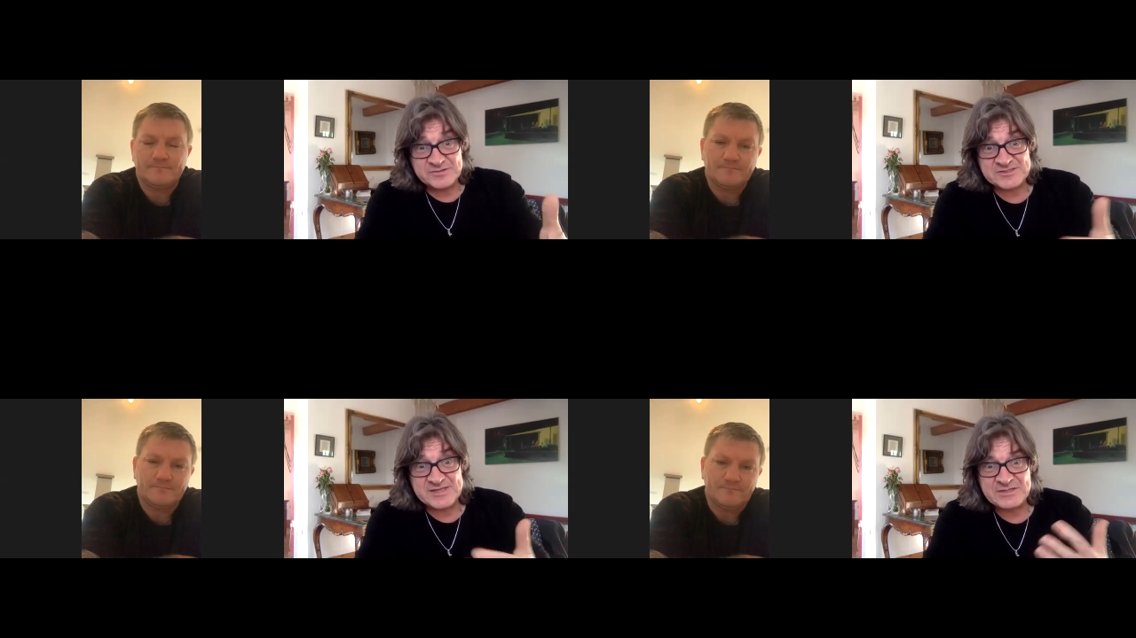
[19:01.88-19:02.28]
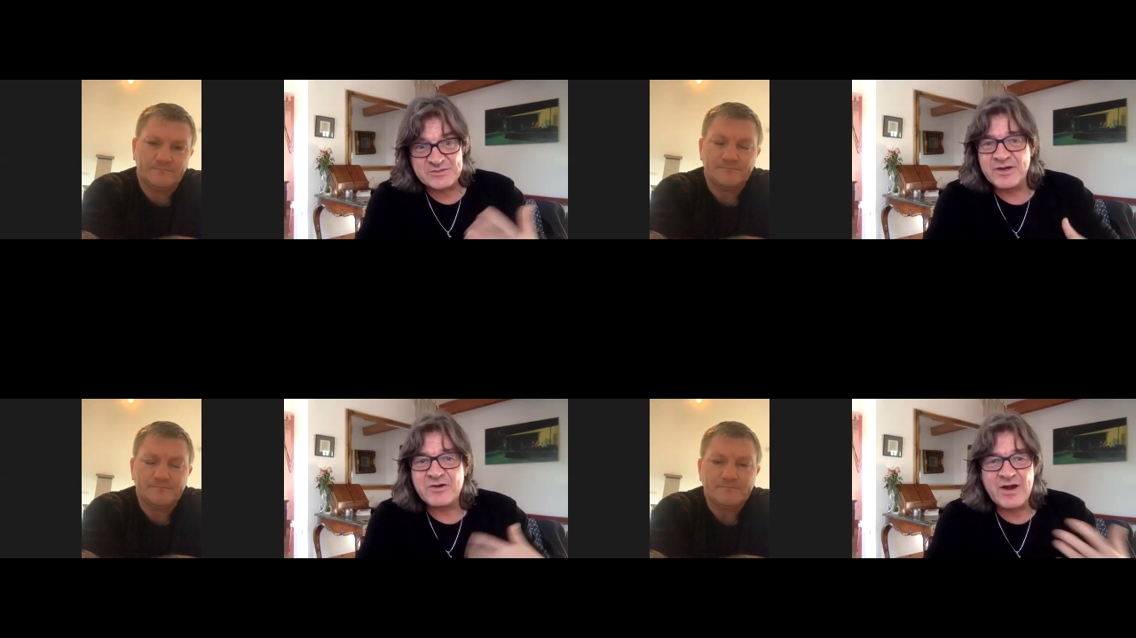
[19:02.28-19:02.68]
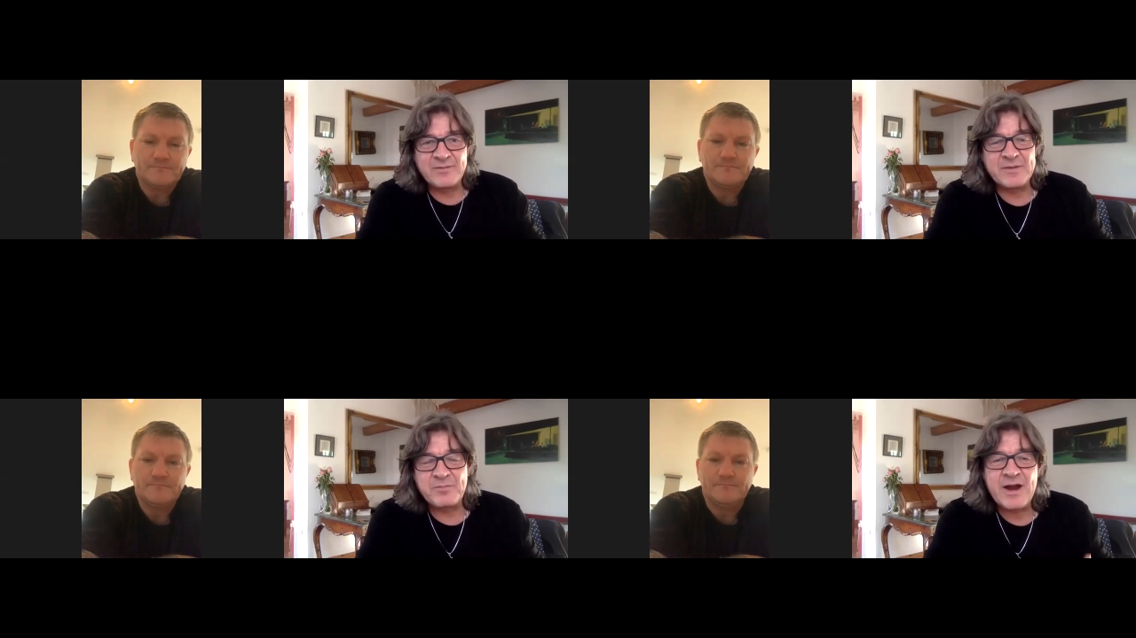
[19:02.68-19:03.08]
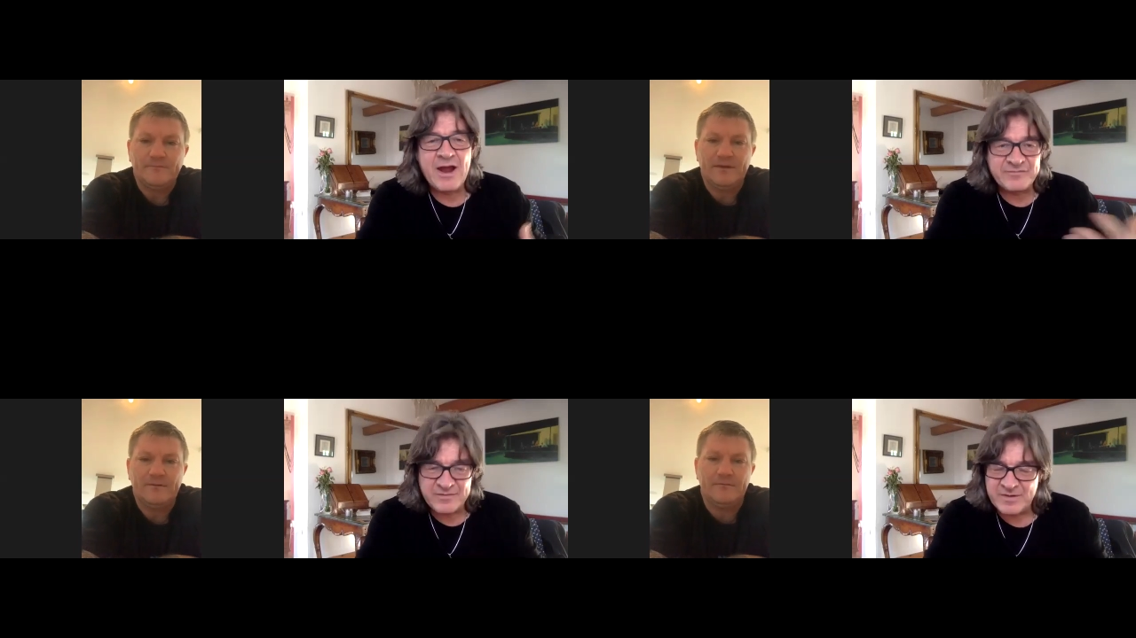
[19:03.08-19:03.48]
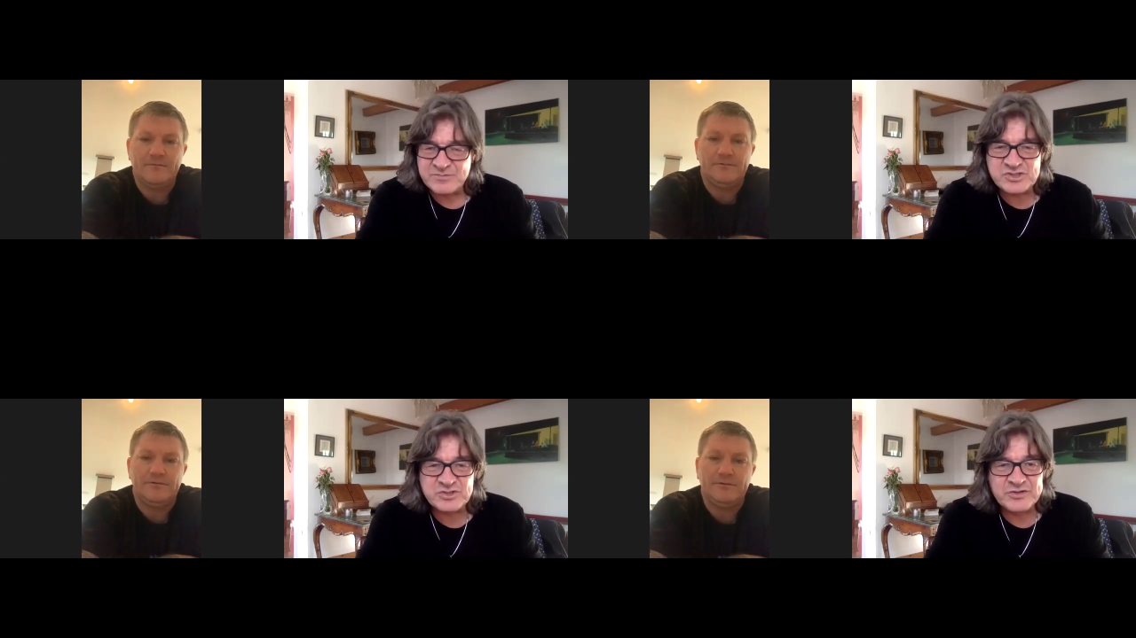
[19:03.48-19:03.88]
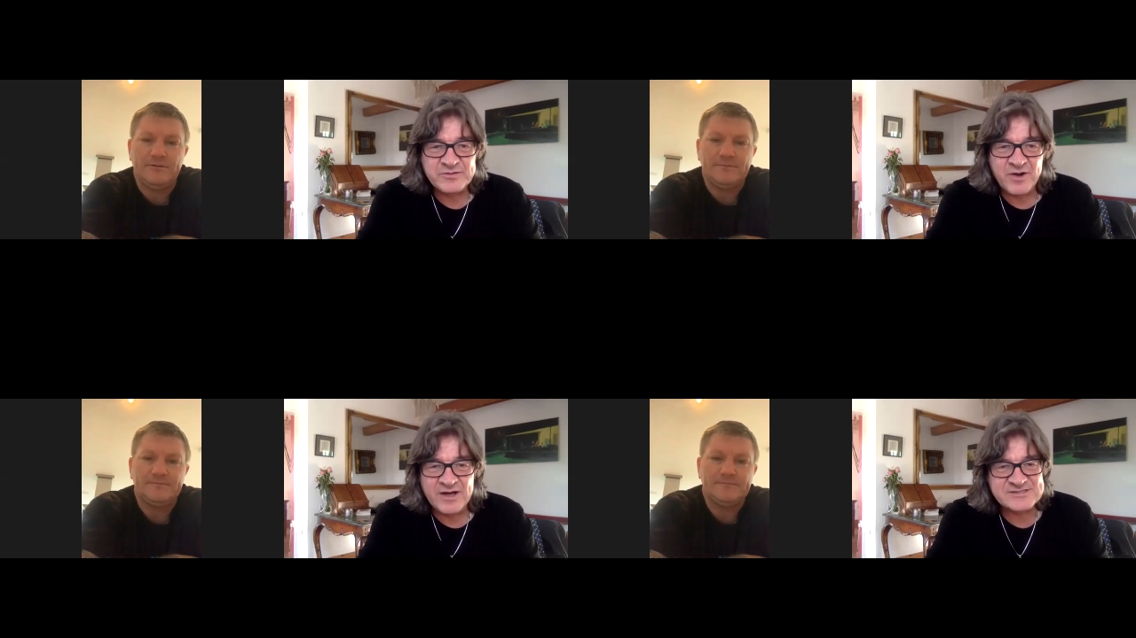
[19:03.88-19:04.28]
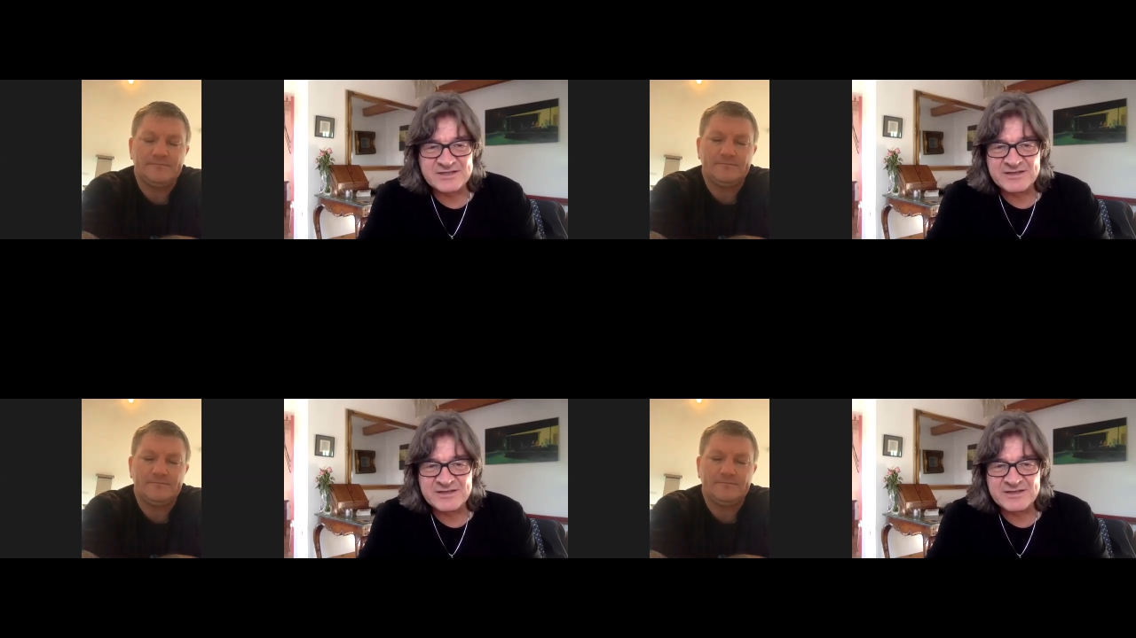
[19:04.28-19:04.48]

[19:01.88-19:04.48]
Speaker 1: just said you were incredibly proud of him, and I'm sure you are. He's a